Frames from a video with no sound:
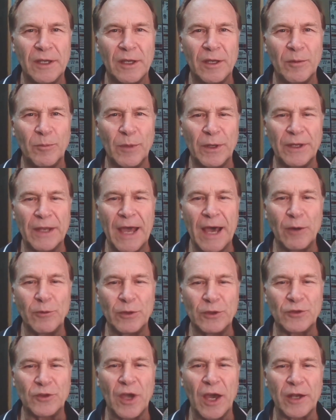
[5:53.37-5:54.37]
But now
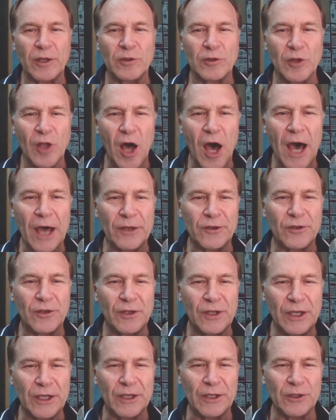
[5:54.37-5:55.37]
he's got a lot
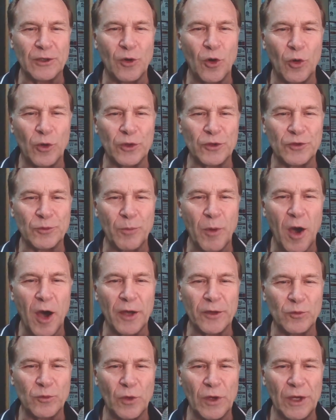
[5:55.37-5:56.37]
he can
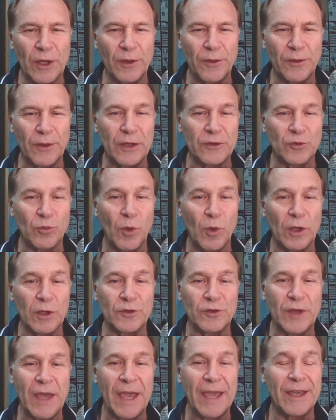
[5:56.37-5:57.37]
correspond with as well
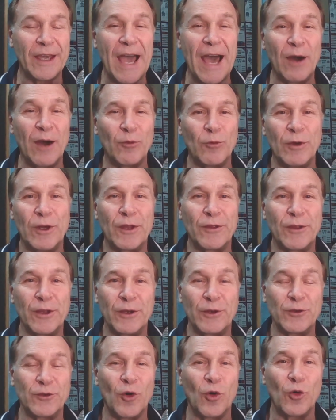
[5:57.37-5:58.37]
as hang out with
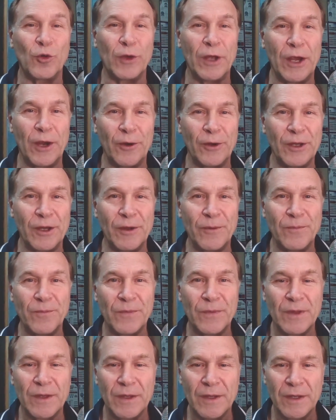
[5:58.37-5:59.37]
in his own area.
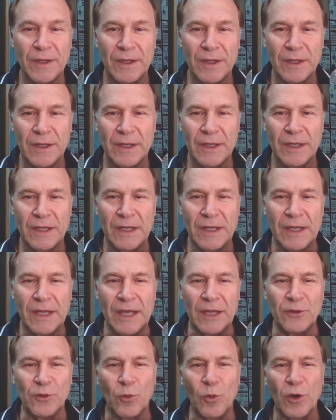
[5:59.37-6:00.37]

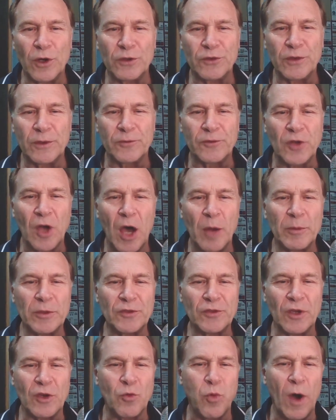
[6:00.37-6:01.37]
In the words of
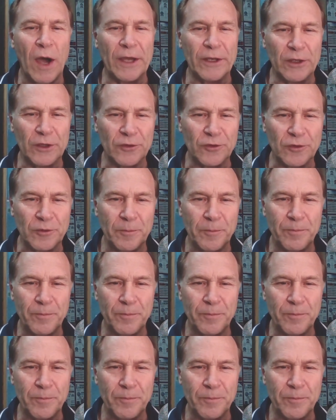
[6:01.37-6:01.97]
Thomas Aquinas,